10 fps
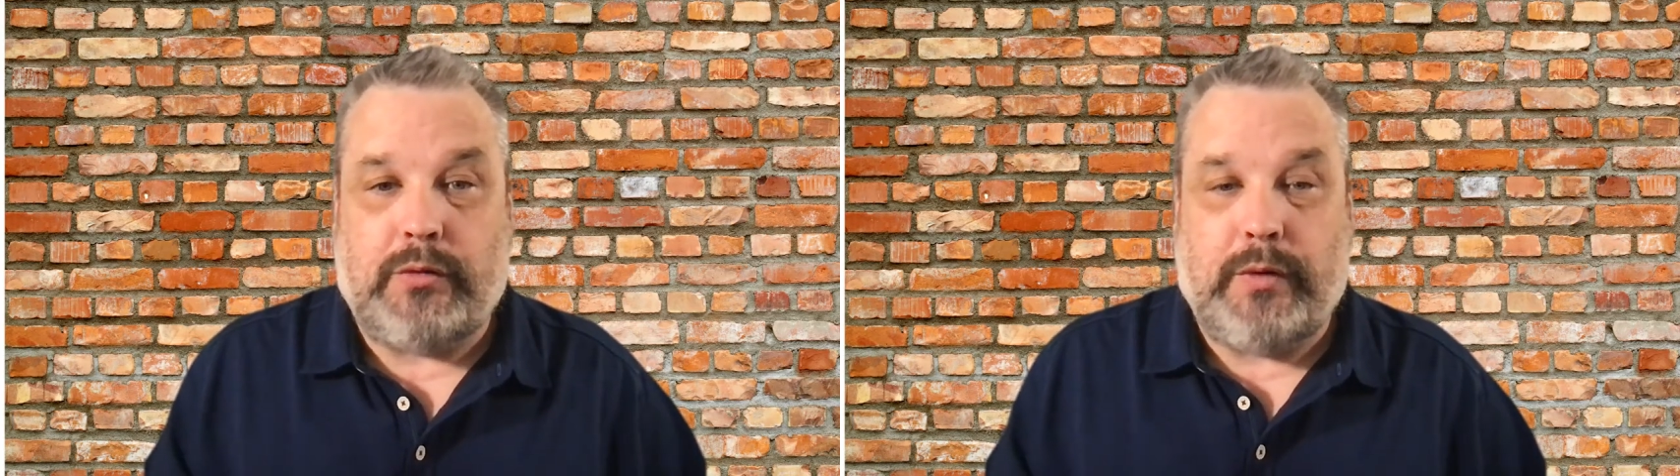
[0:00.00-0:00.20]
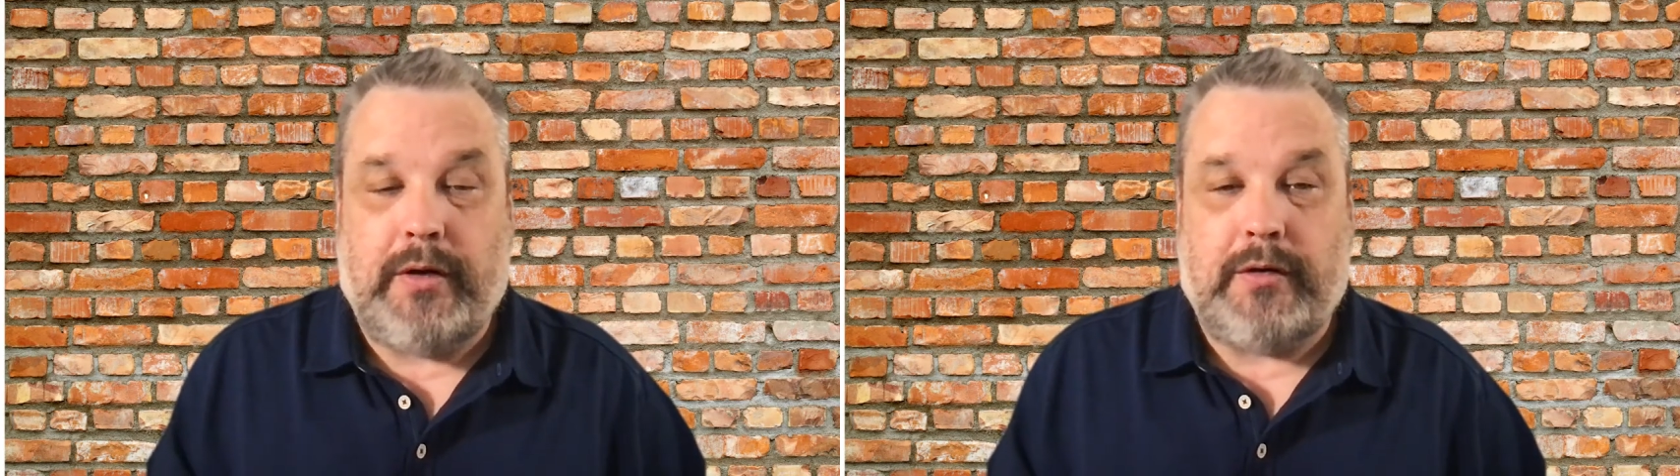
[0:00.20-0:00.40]

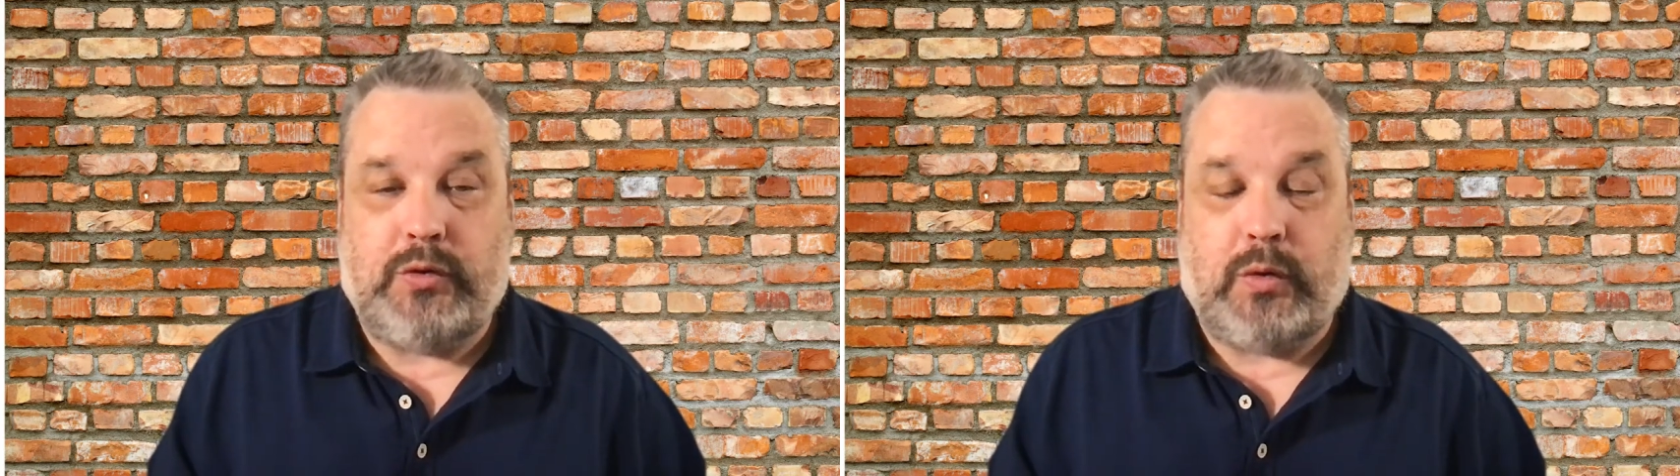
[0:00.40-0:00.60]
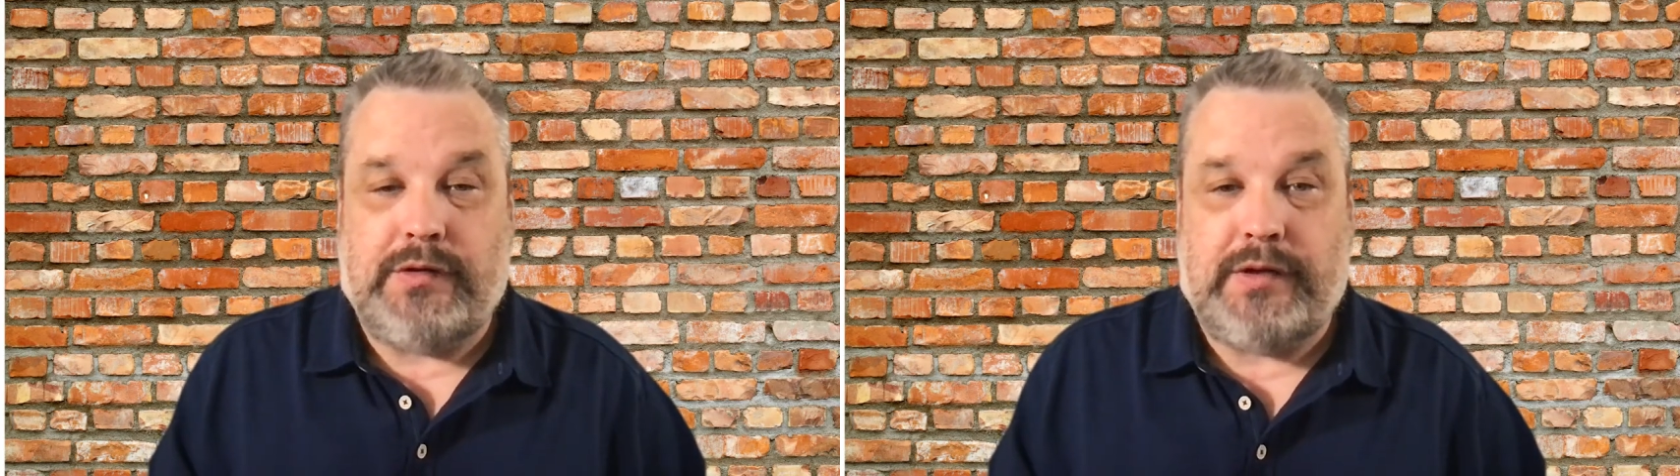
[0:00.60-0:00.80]
and
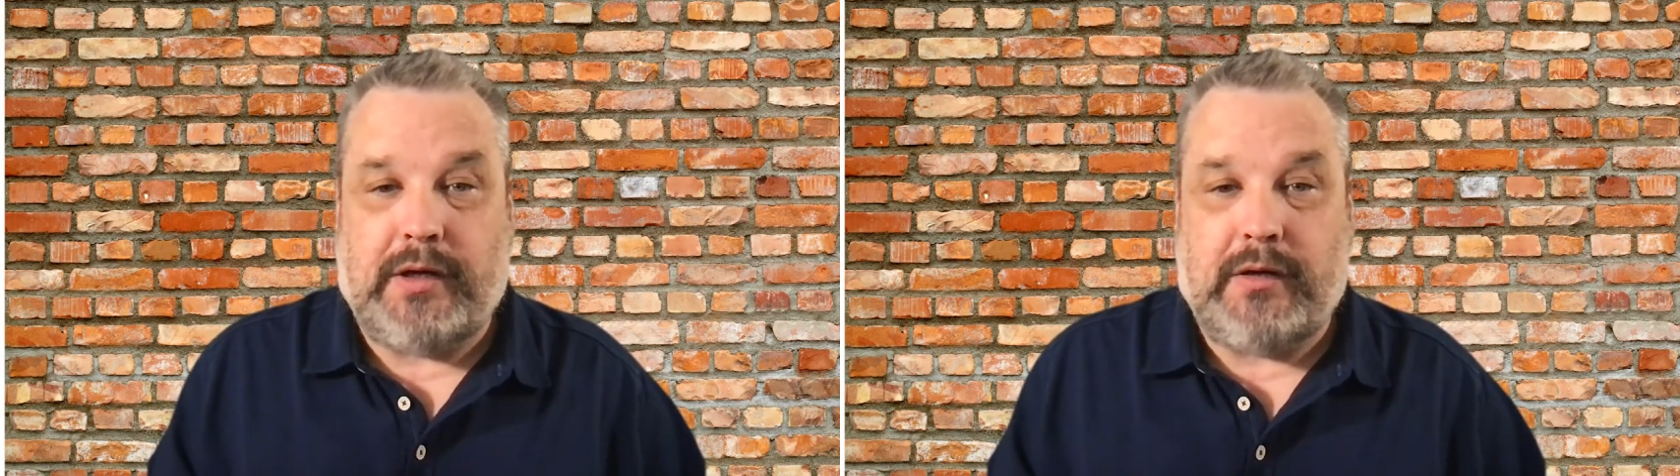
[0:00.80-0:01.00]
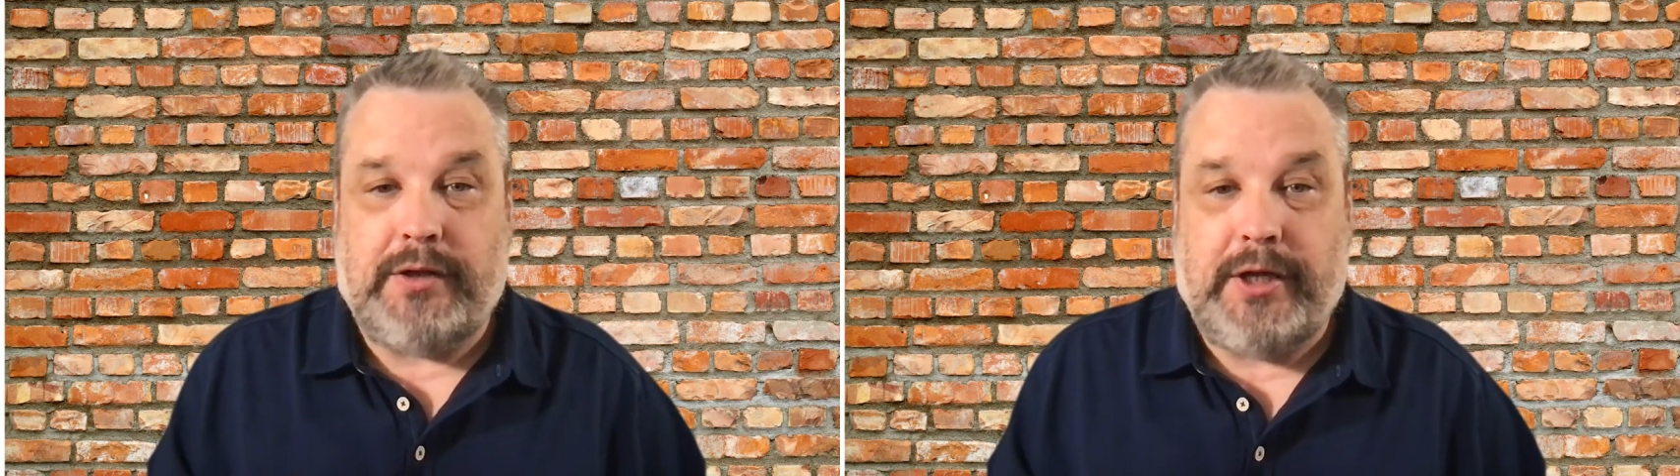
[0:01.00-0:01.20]
short
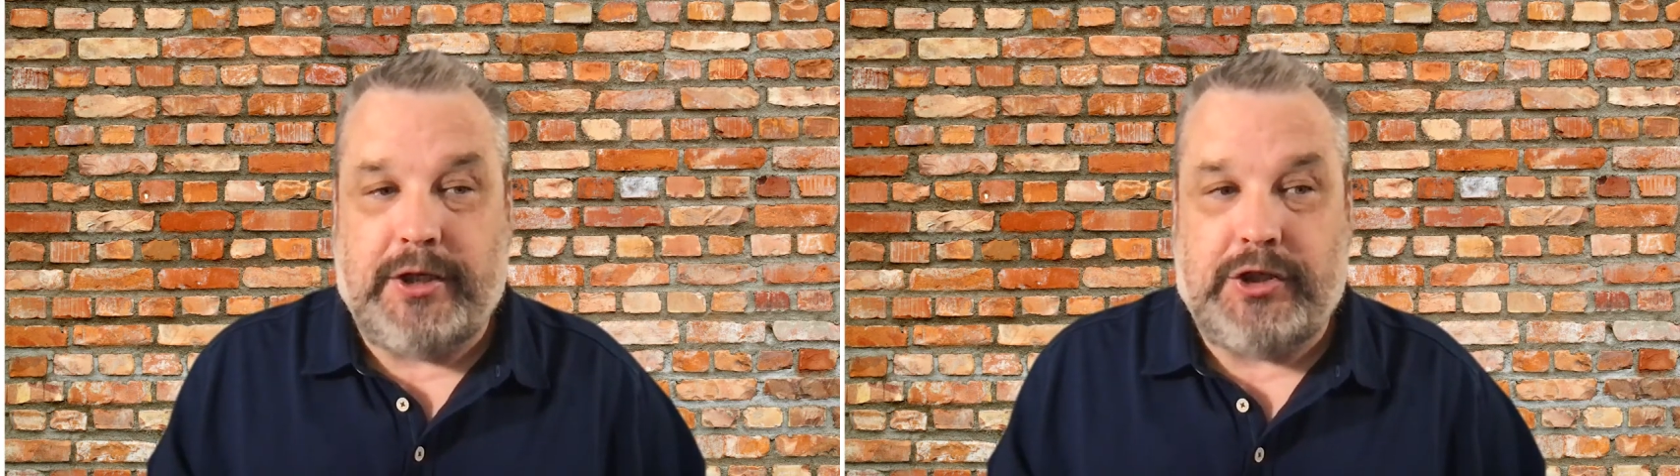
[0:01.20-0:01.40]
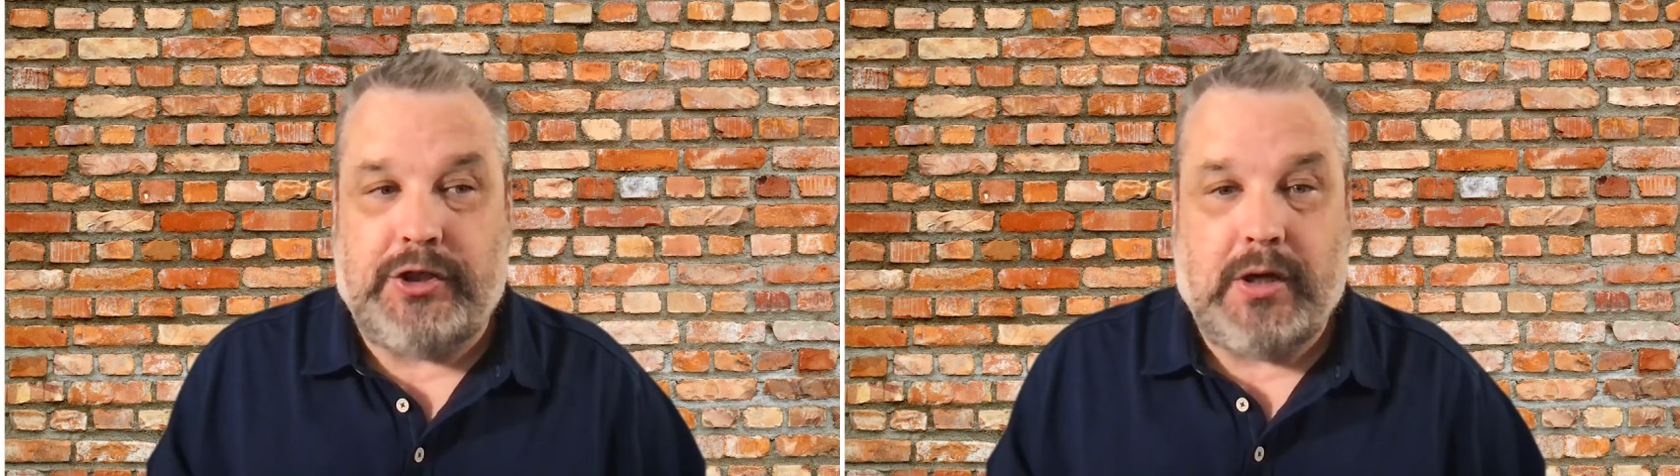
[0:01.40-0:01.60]
sale
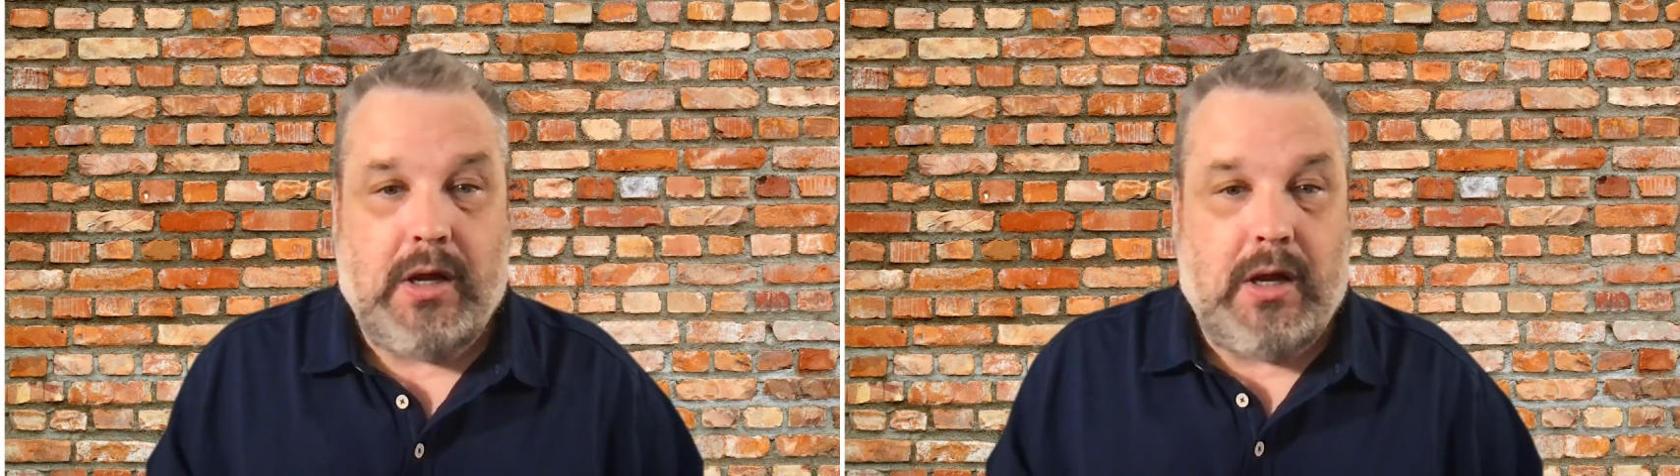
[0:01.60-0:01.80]
niche,